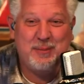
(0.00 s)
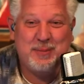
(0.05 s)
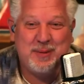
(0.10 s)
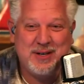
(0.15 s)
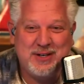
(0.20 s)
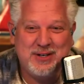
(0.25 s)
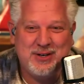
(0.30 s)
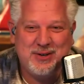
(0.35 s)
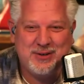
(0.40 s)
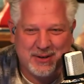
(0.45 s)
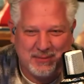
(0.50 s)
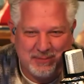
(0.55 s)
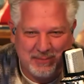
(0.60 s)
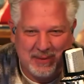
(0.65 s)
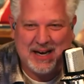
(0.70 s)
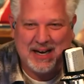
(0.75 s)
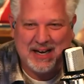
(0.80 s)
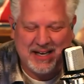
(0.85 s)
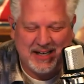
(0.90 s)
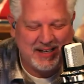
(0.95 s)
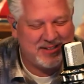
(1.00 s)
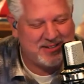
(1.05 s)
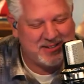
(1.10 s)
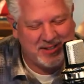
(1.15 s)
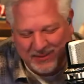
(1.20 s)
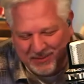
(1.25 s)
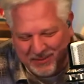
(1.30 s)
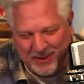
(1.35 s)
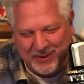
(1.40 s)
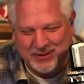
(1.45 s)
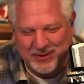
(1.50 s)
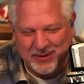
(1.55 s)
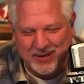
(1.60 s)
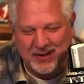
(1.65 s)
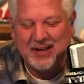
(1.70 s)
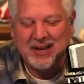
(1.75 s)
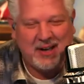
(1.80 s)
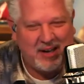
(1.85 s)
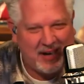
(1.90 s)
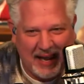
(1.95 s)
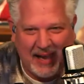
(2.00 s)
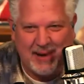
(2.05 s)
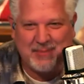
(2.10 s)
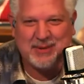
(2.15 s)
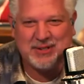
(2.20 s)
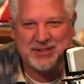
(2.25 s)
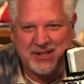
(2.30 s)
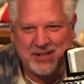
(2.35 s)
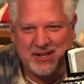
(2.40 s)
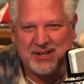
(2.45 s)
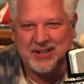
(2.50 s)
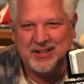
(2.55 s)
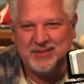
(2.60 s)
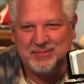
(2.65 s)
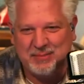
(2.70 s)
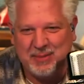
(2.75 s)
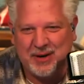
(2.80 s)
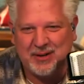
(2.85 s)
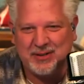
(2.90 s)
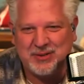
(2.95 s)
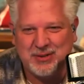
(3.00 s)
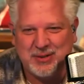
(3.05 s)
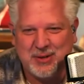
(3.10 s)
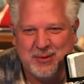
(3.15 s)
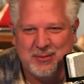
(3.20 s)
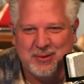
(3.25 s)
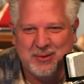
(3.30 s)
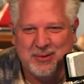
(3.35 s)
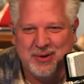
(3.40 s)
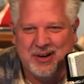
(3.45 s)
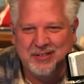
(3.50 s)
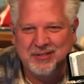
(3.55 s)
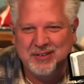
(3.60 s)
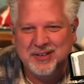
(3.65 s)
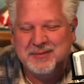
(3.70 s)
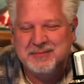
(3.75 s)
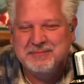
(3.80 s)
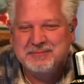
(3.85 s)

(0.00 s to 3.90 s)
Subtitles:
It's open, you can buy it. It's at a bookstore, Amazon, Barnes & Noble, wherever.